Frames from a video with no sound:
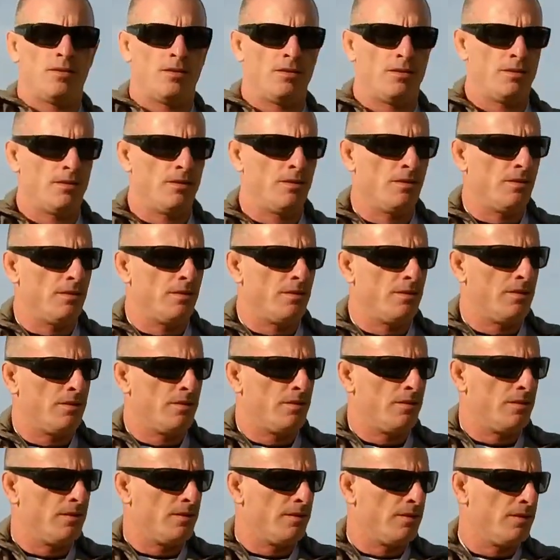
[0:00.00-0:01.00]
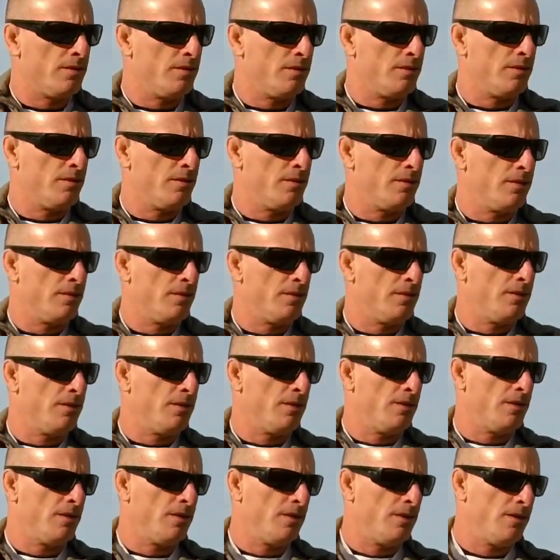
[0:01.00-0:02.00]

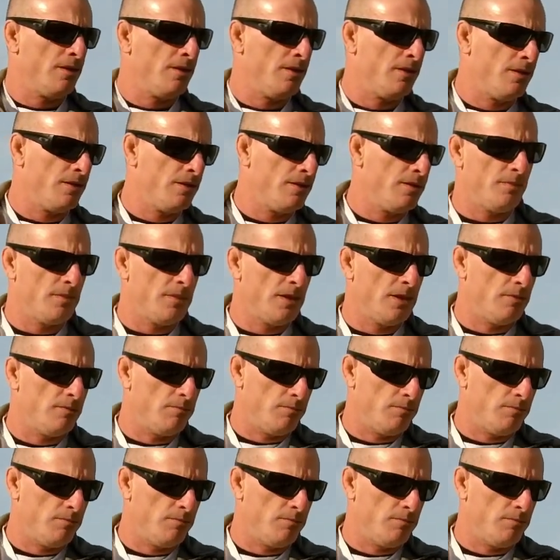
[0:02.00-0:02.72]
Nobody speaks.